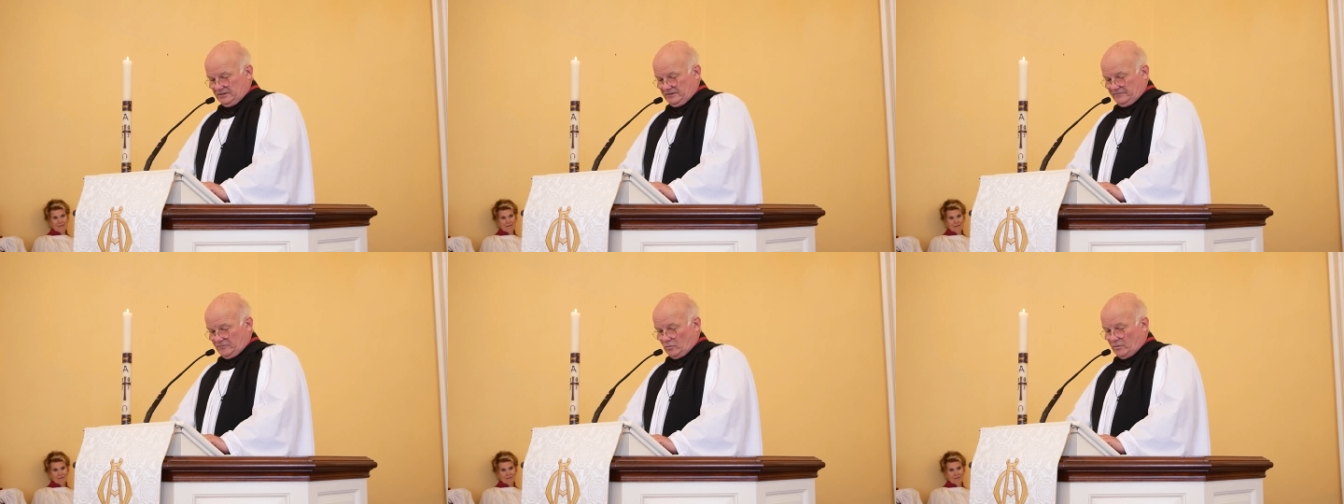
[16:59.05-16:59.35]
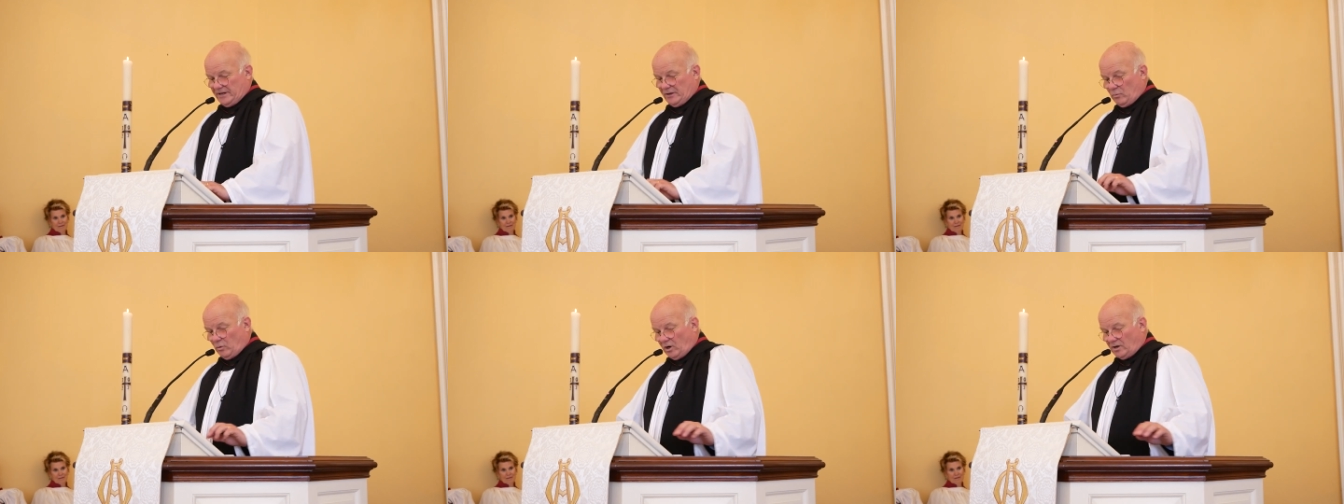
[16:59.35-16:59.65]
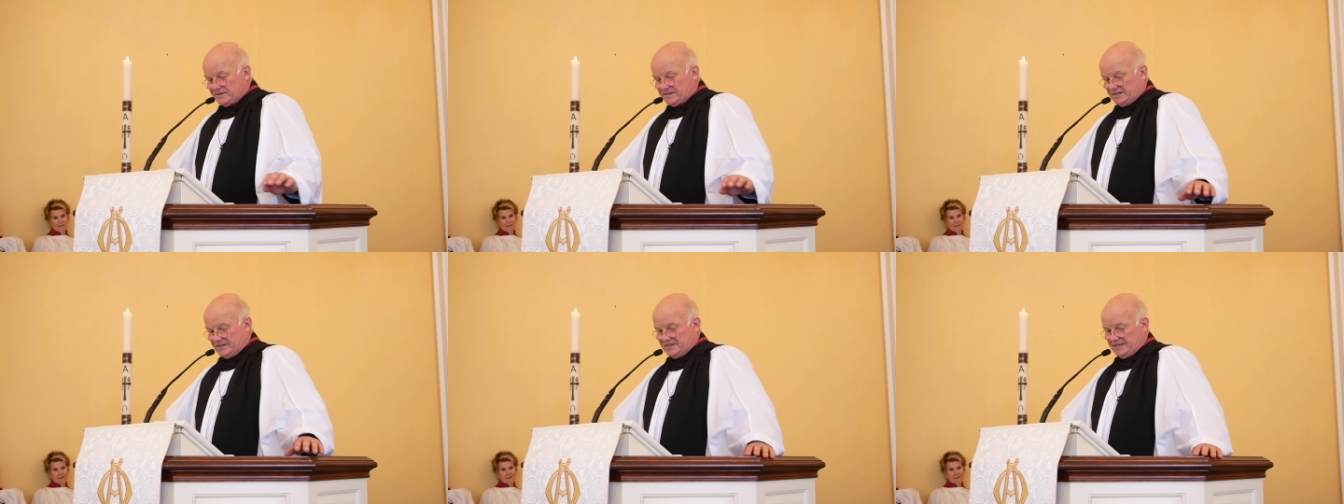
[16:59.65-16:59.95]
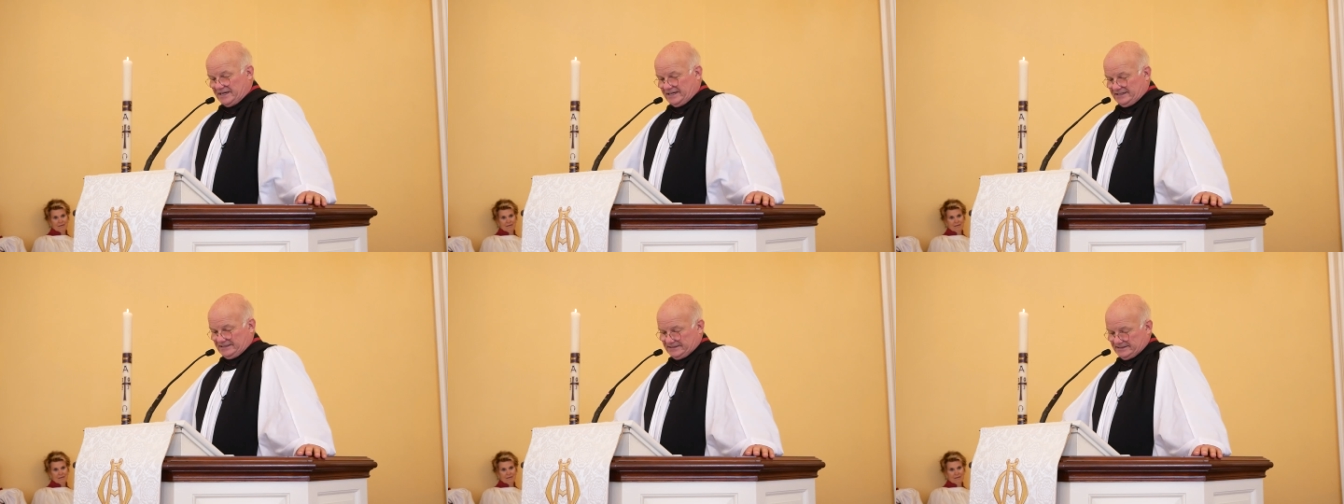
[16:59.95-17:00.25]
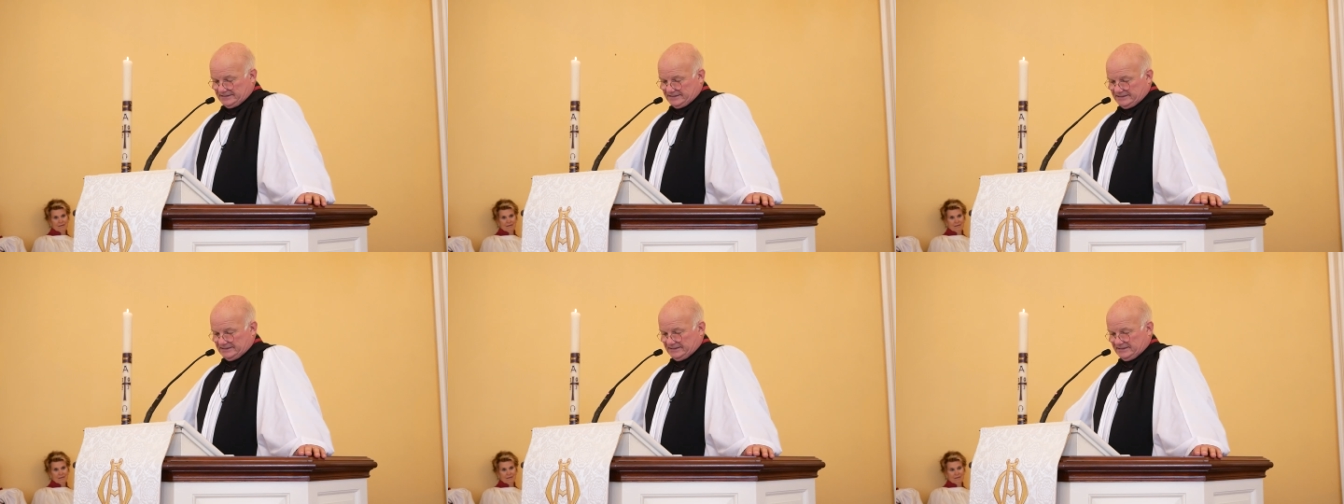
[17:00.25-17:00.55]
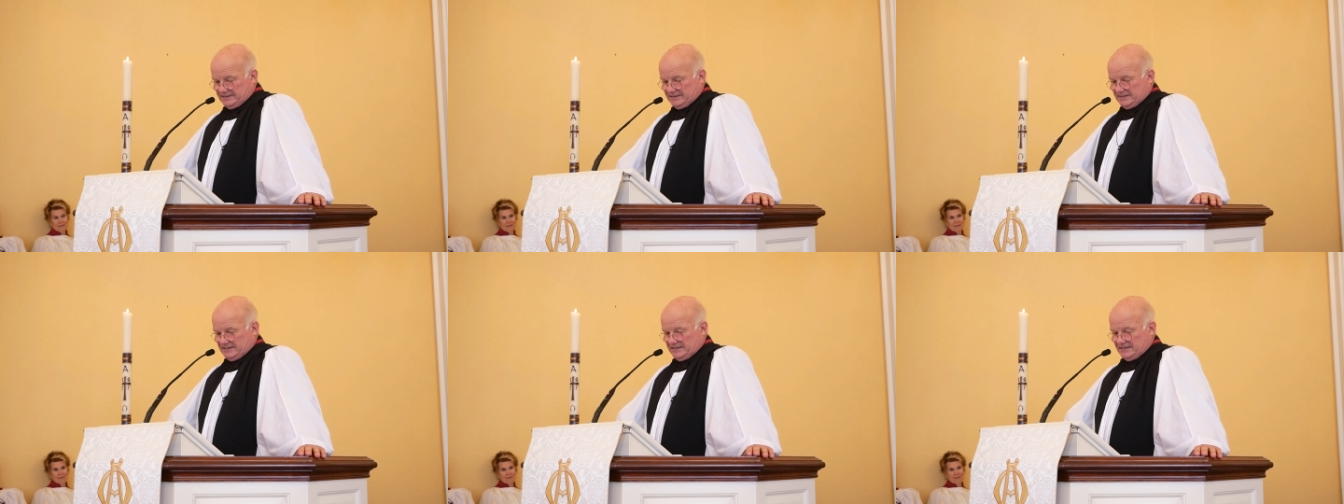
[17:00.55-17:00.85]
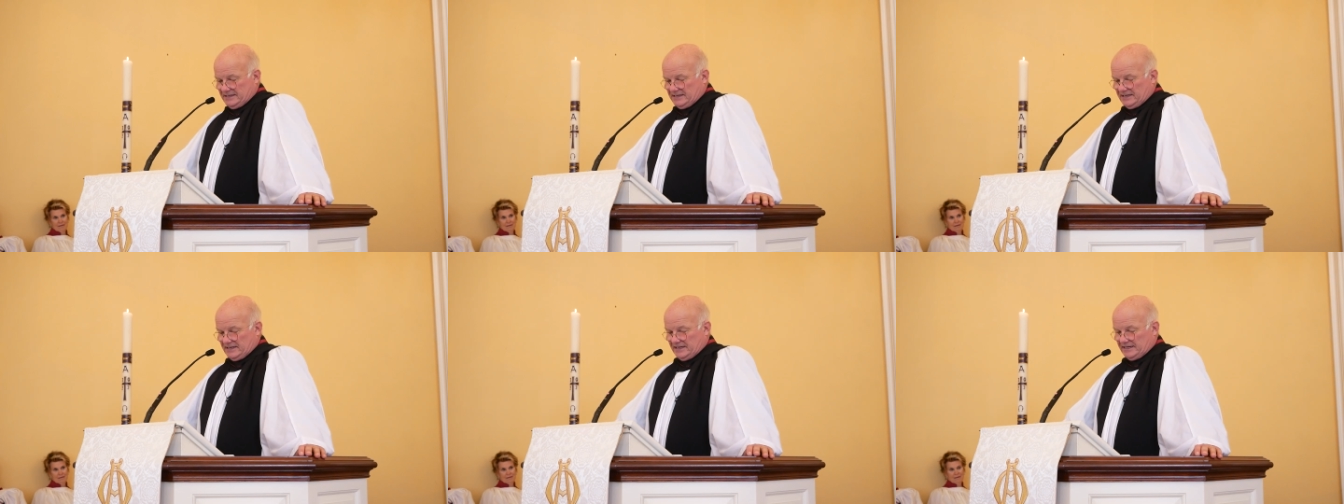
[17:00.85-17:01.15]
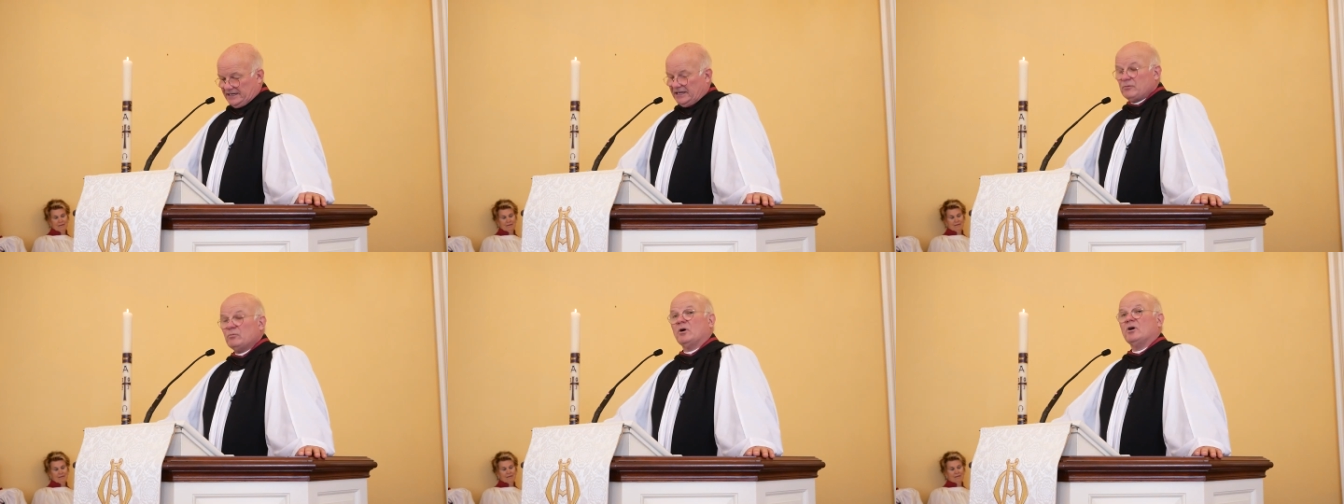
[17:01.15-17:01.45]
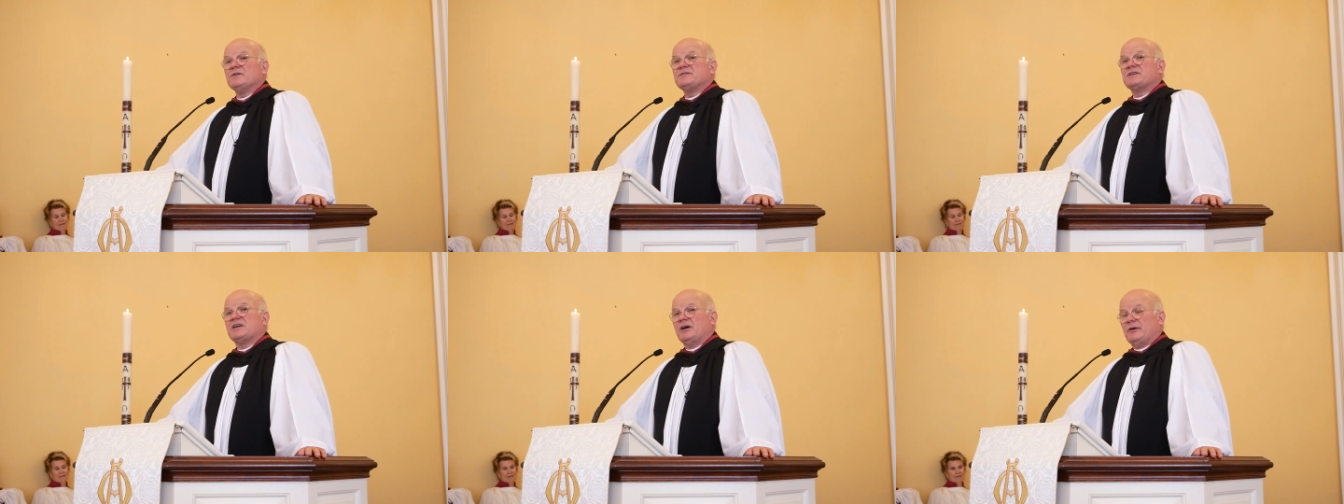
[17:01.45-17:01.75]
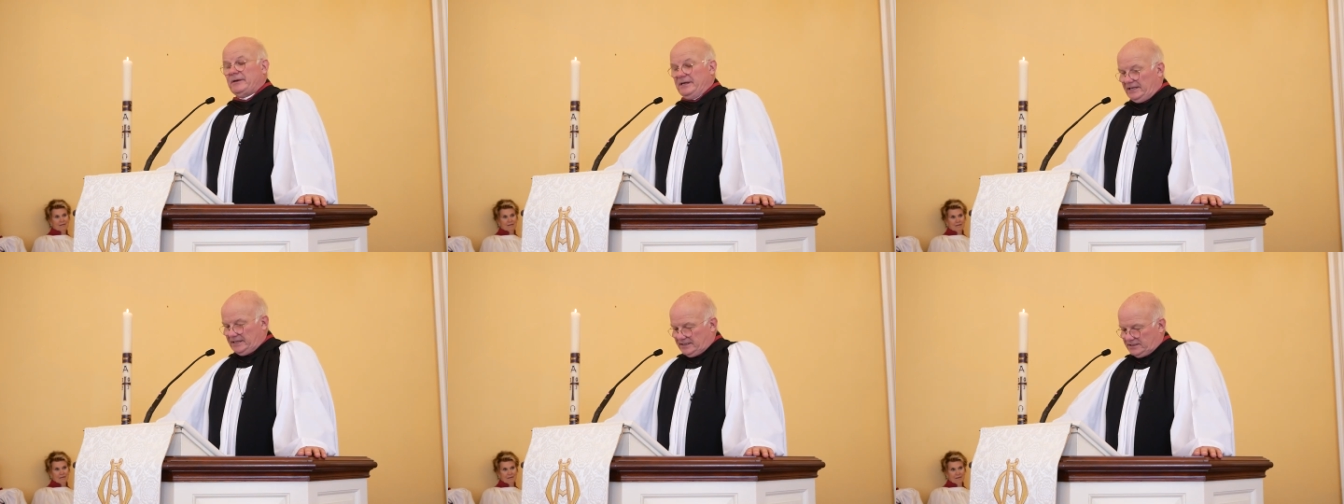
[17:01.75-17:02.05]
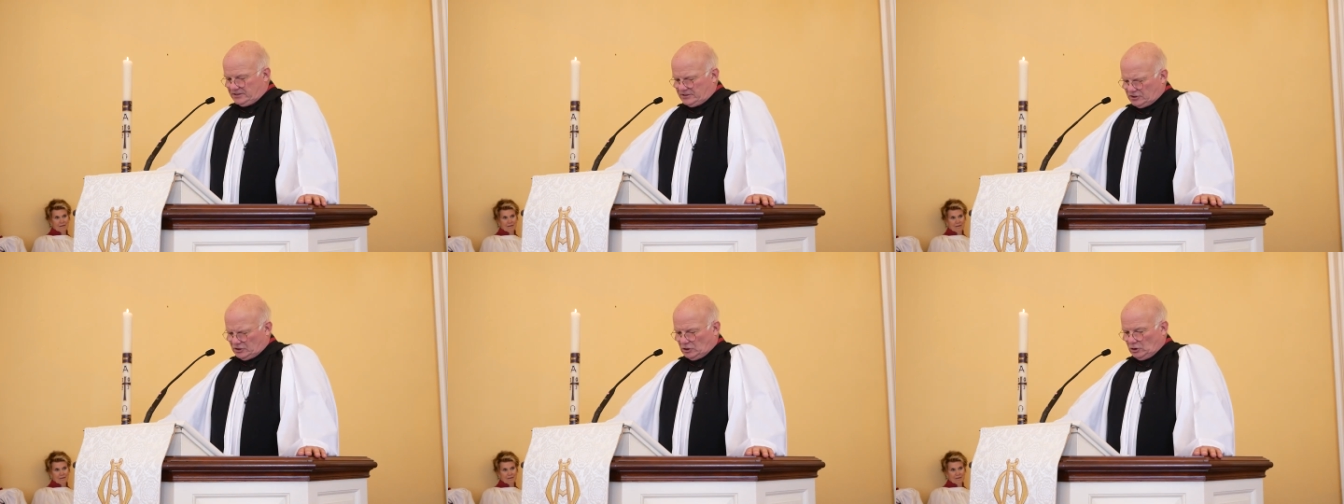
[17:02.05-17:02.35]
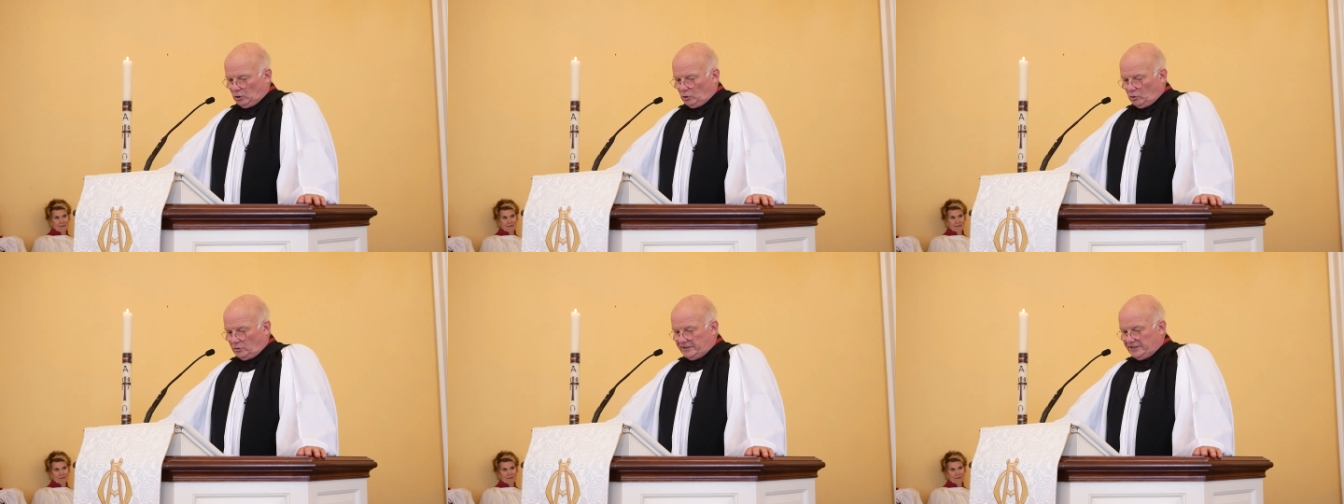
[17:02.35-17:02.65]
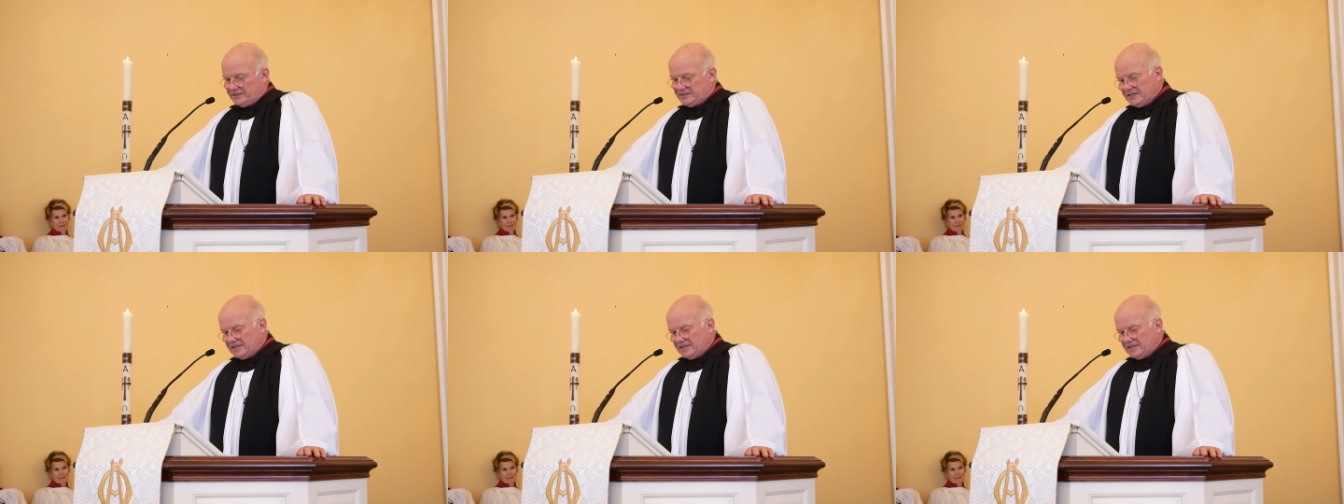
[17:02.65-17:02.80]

For he was a saint, and he was going into glory.